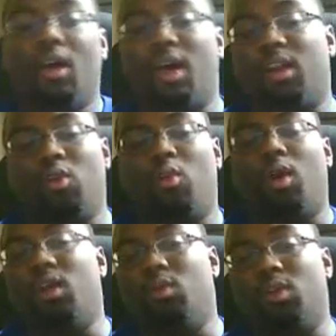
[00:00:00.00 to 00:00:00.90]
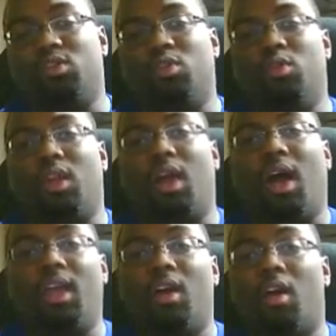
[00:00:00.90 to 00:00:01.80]
I don't know why he wants to do that
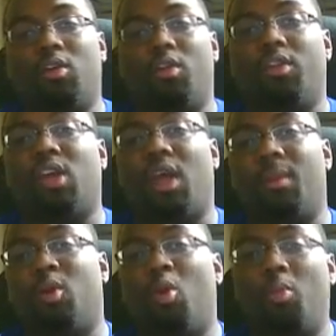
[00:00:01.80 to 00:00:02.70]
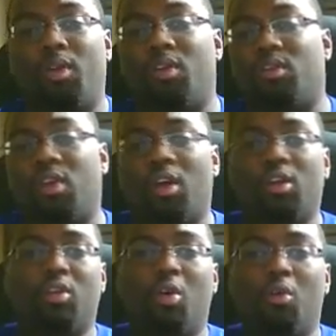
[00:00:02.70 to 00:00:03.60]
high guard all the time and opening his
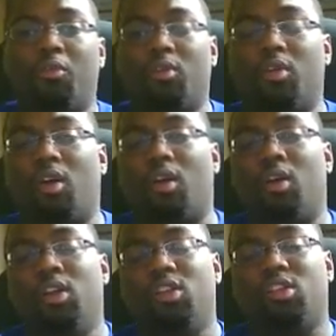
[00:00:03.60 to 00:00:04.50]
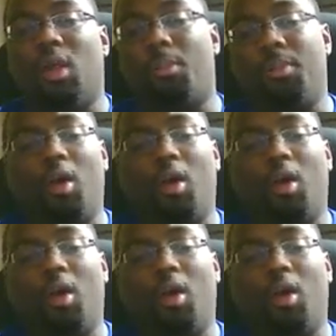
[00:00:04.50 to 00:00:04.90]
guard to go for sloppy